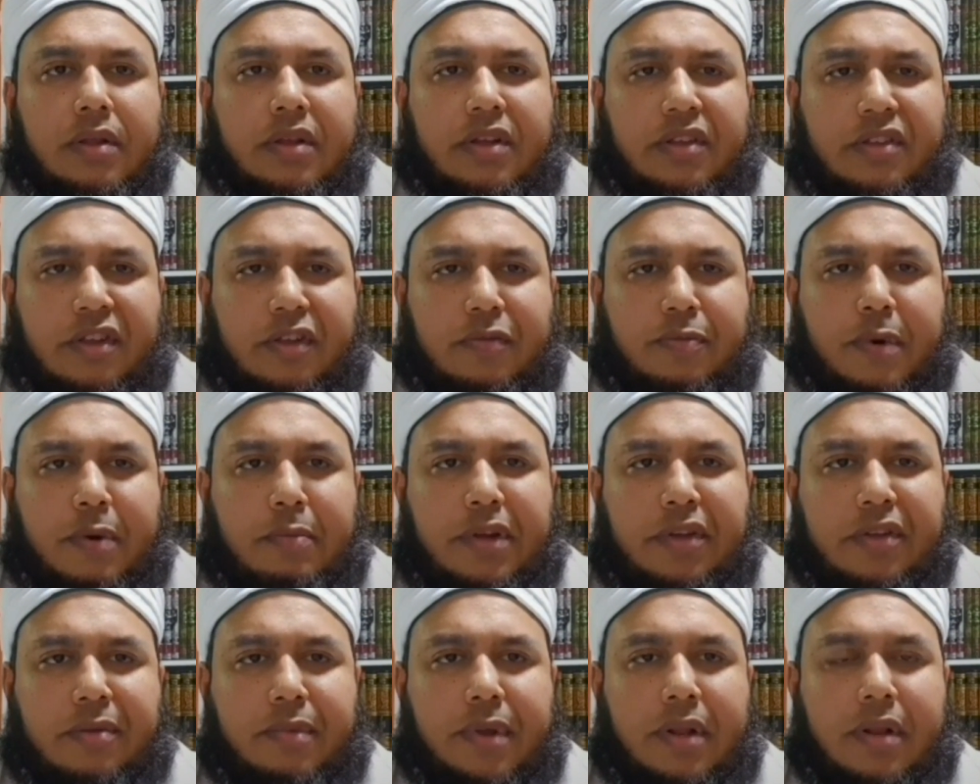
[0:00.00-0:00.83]
This is
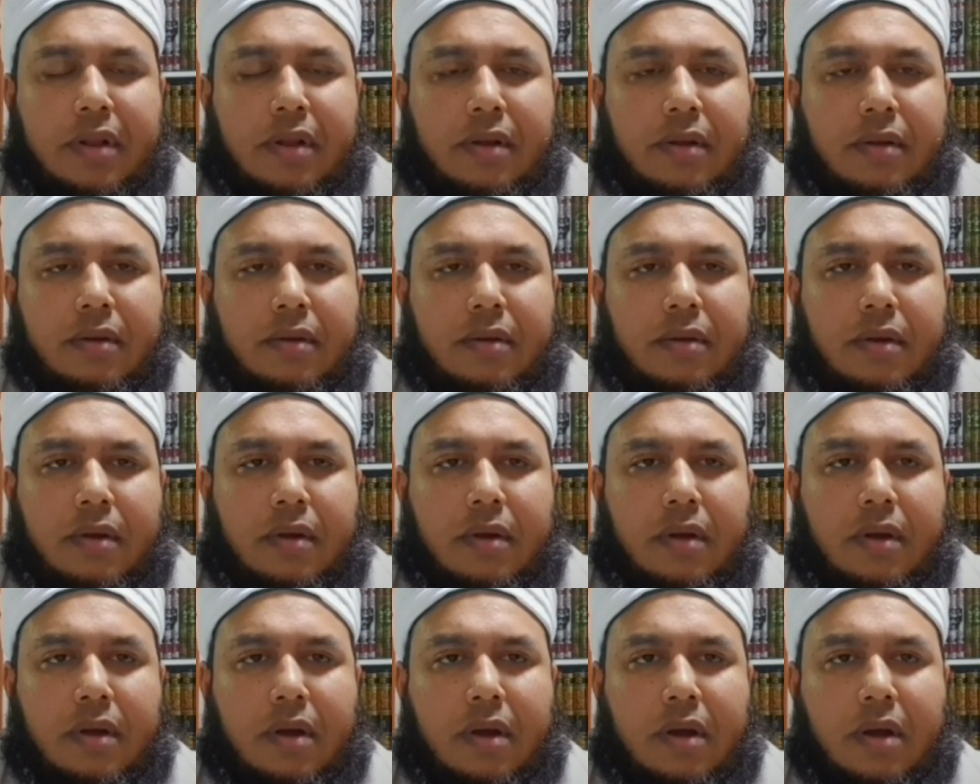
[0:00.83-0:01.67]
permissible
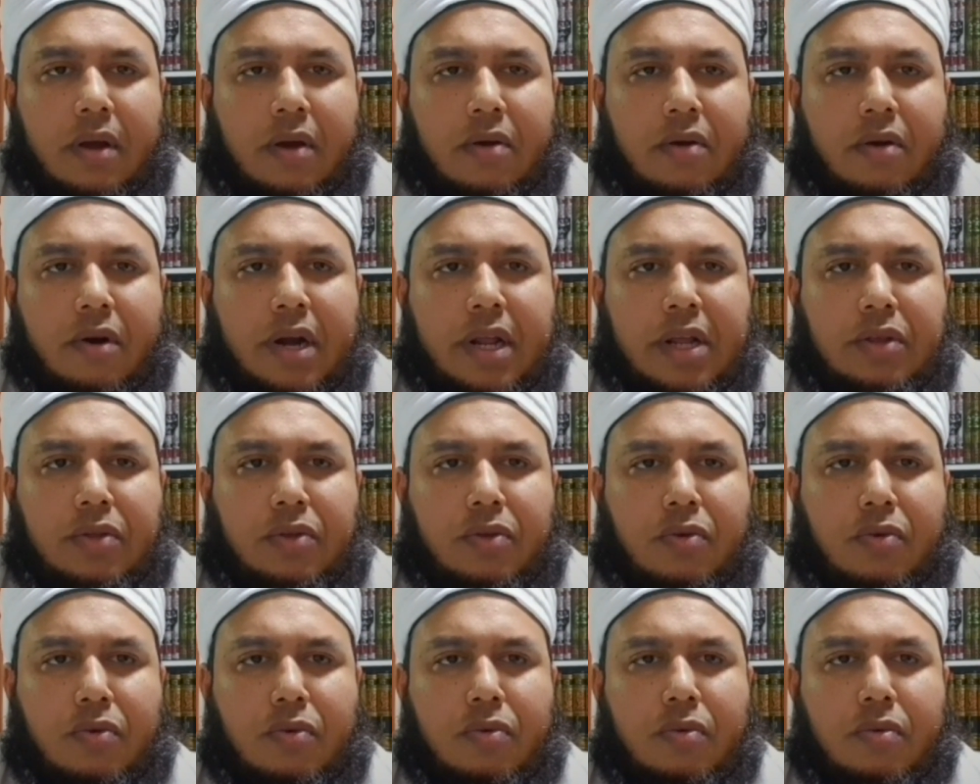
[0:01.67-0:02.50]

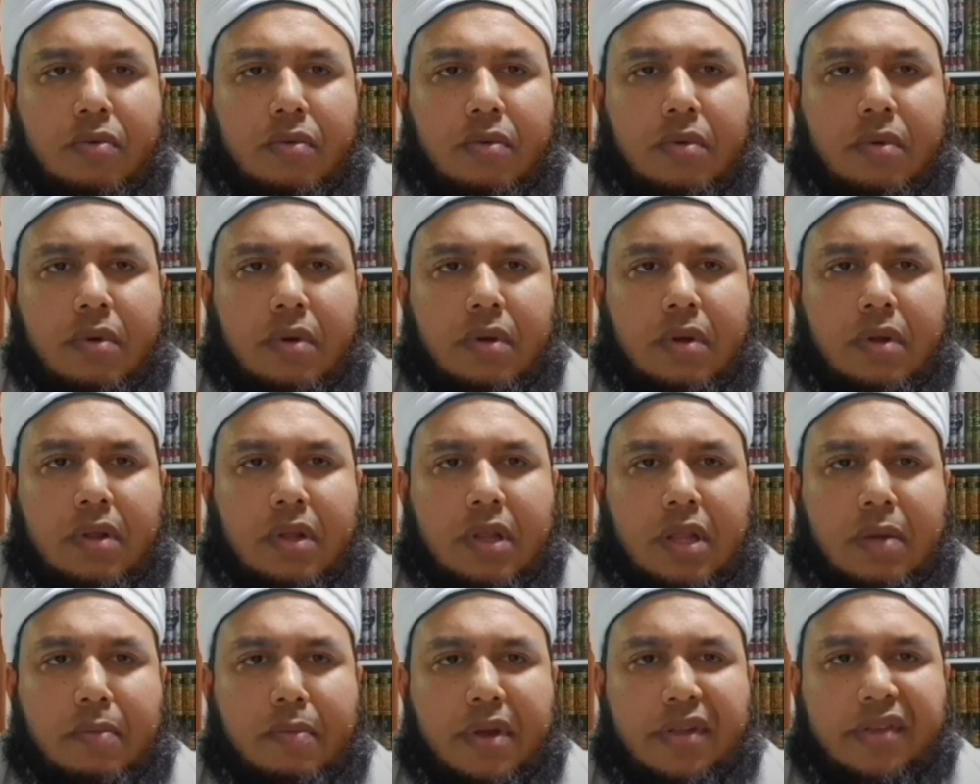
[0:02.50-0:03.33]
according to
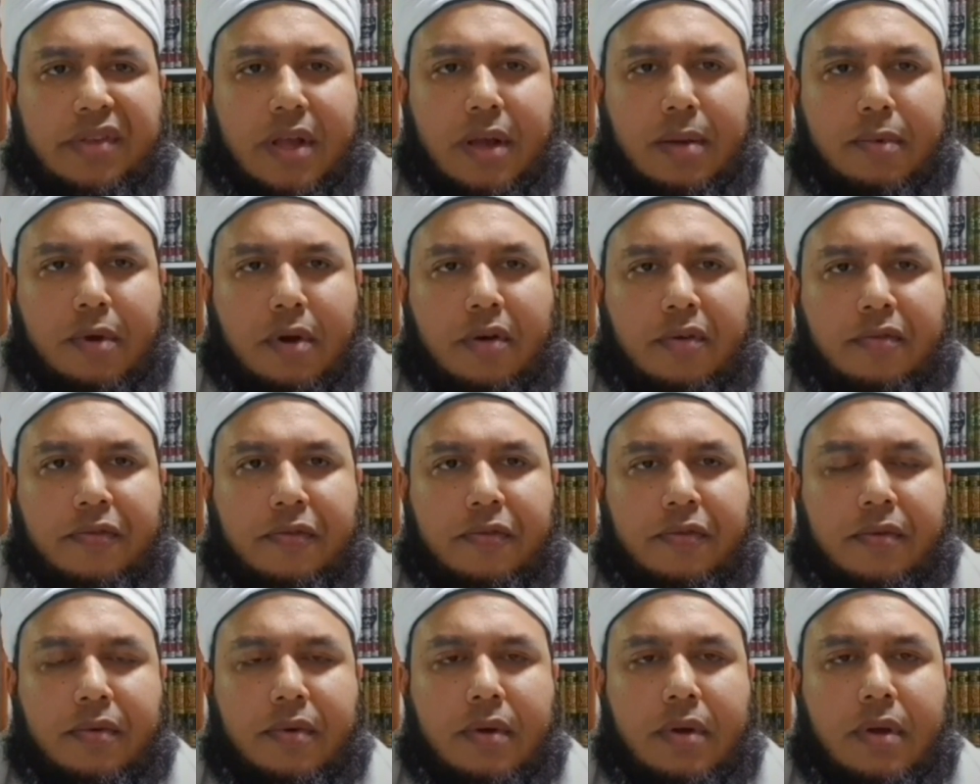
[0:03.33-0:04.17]
the mazhab
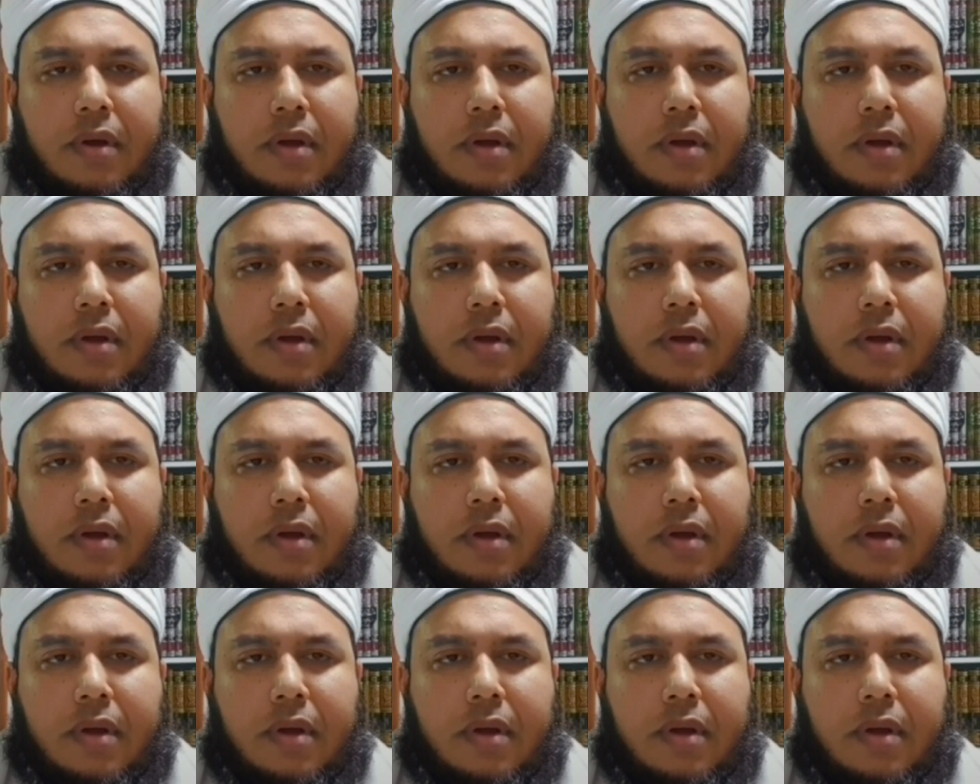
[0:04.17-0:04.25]
of